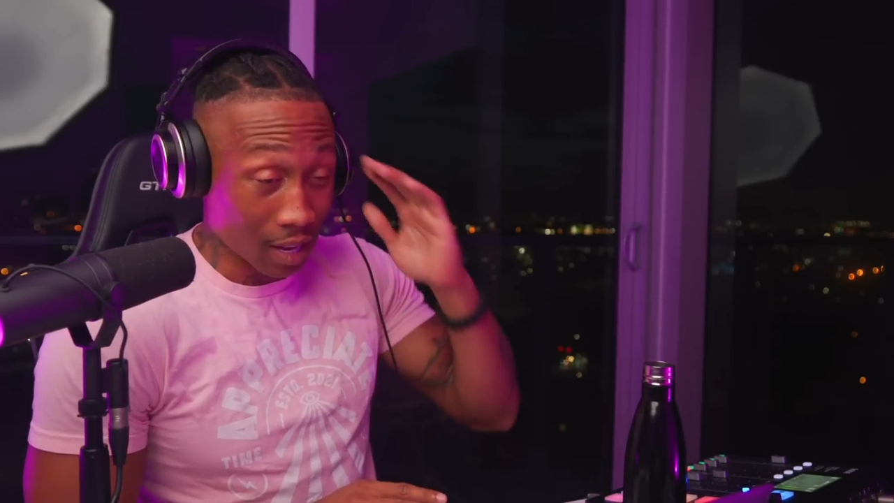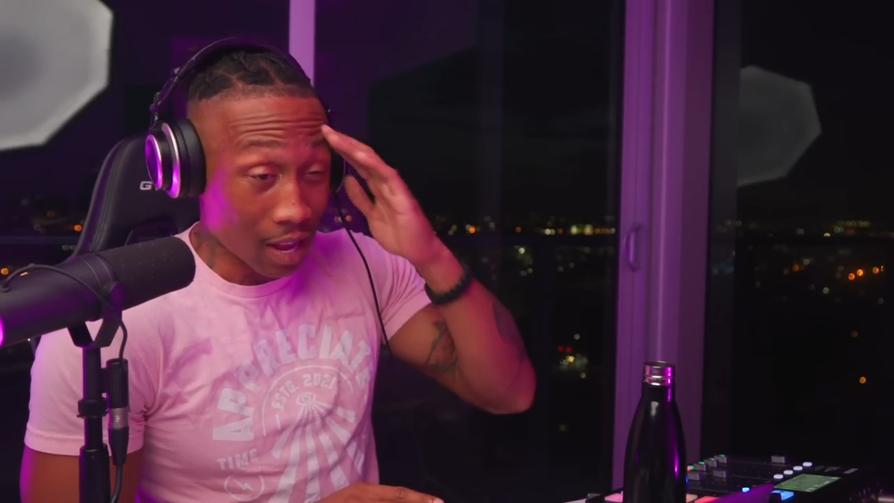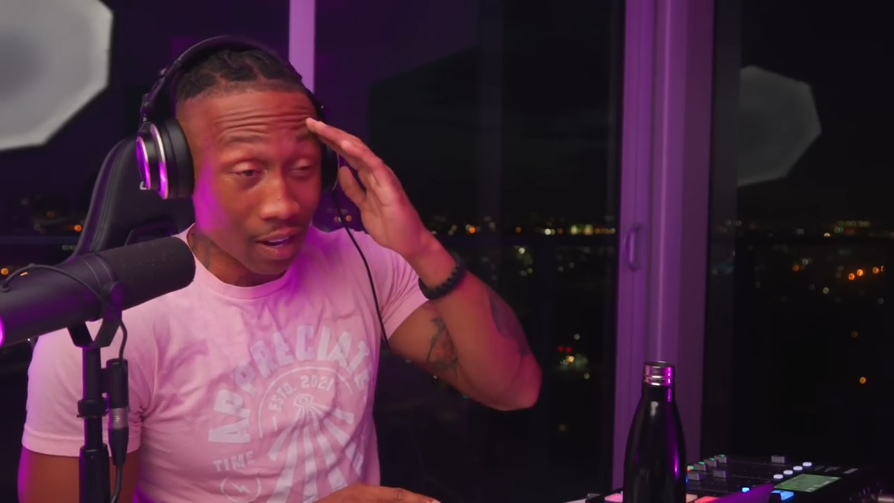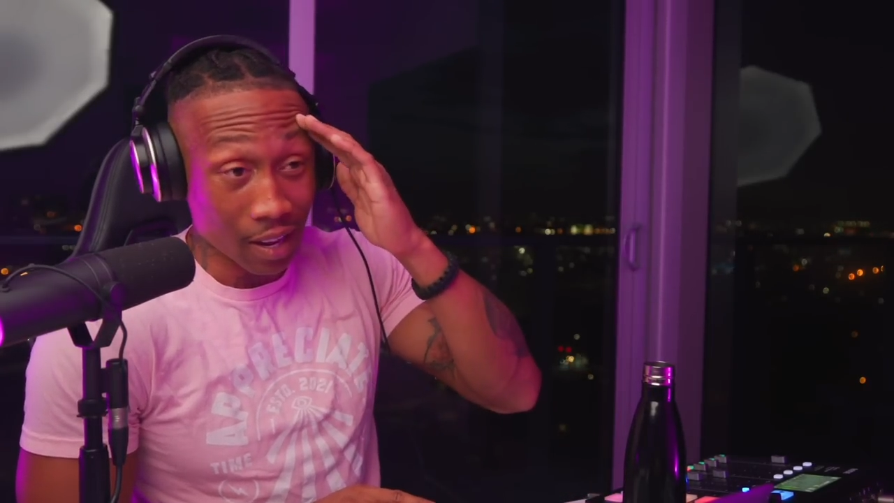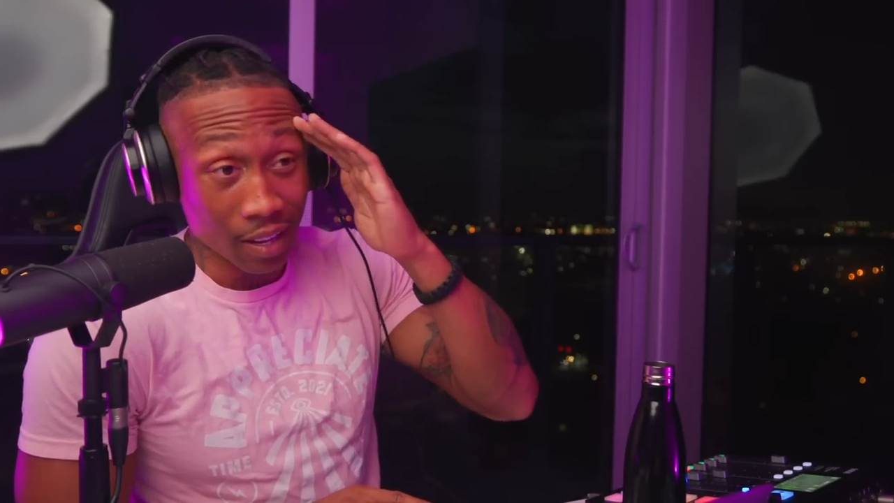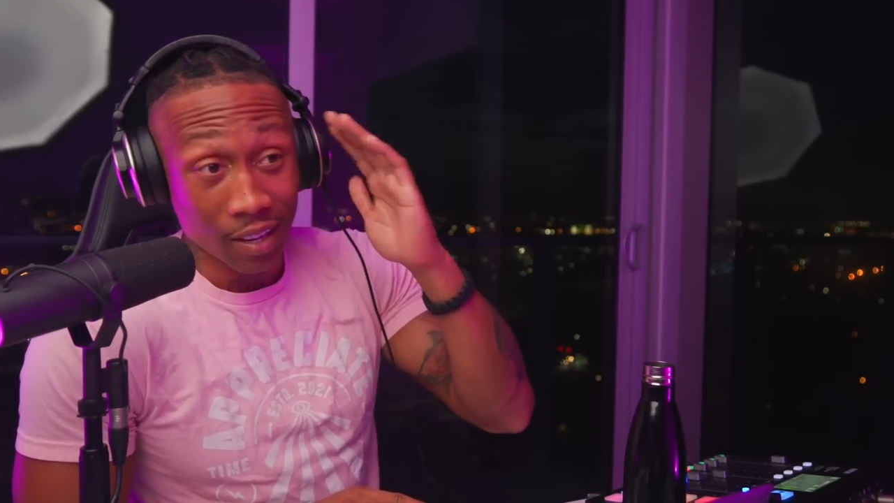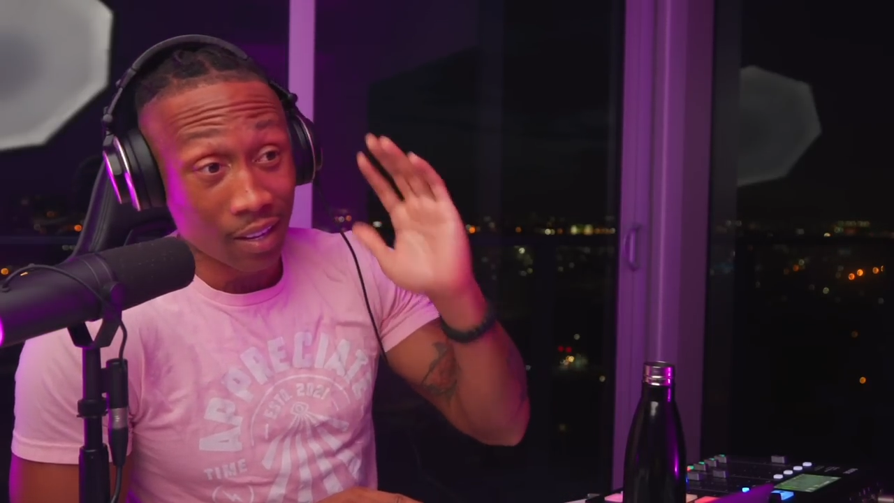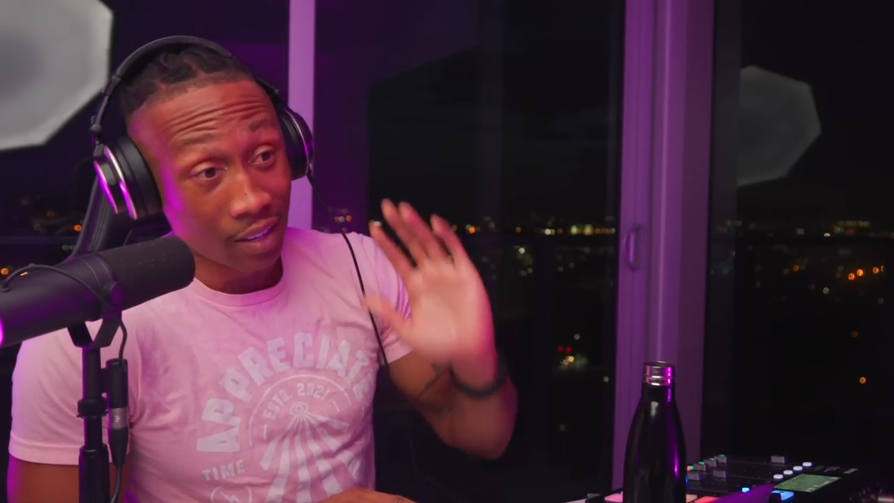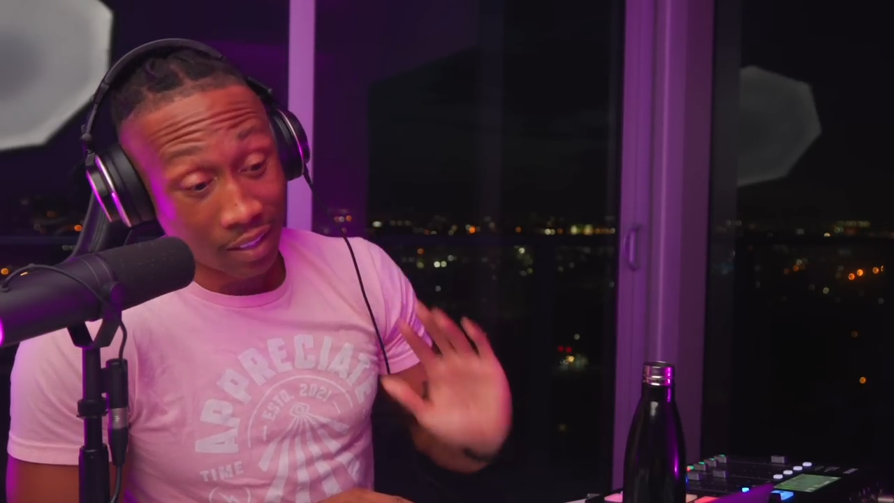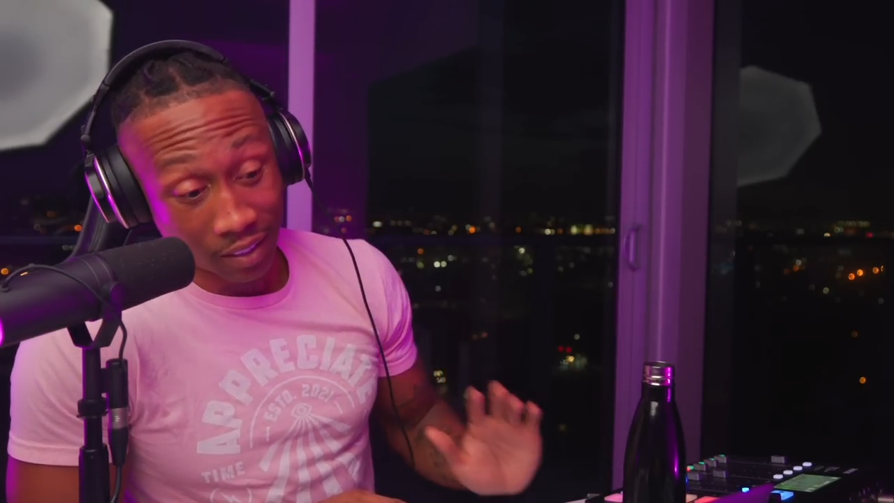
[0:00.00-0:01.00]
lot of,
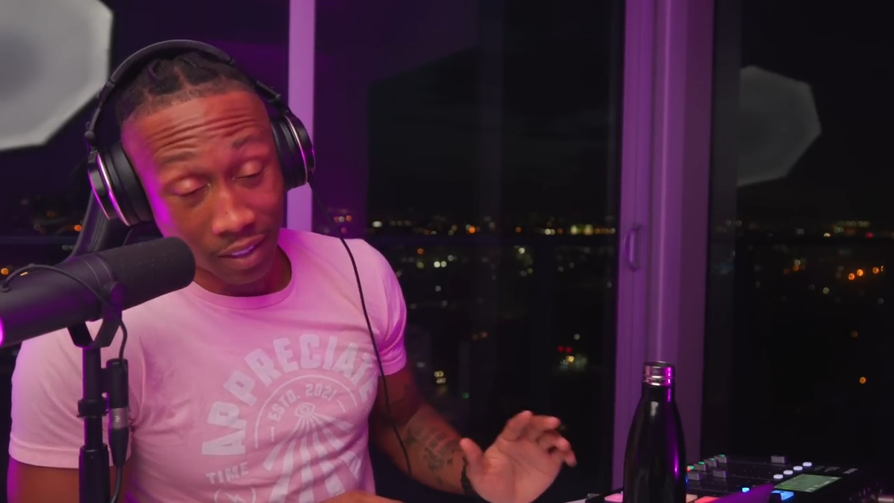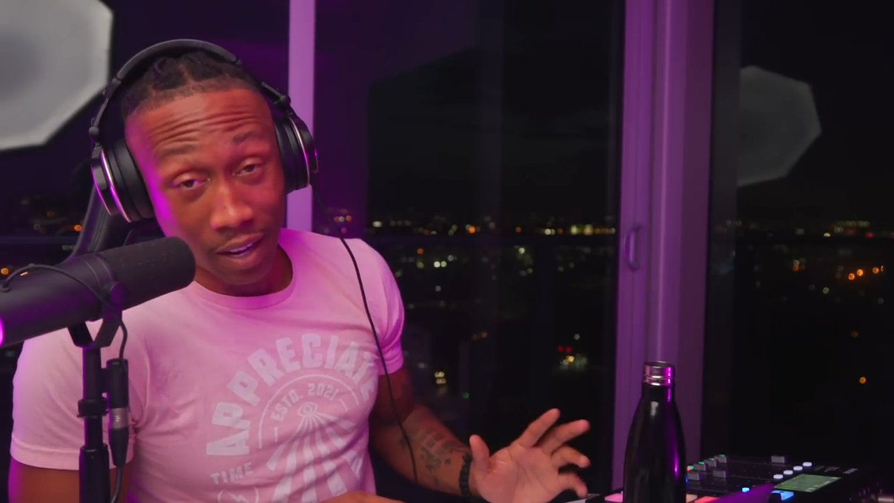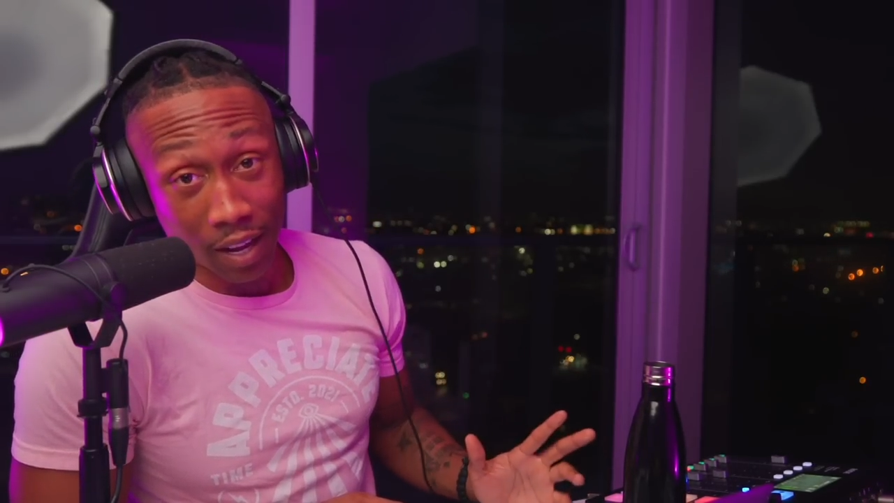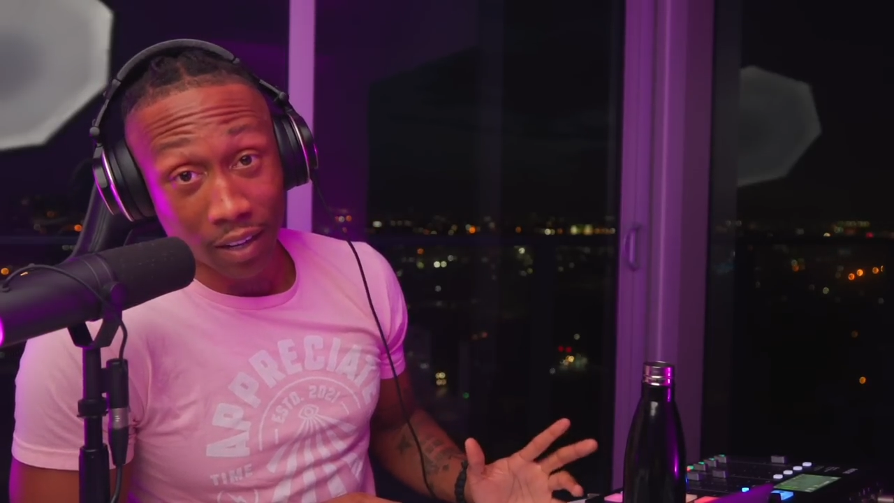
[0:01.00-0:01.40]
it's a lot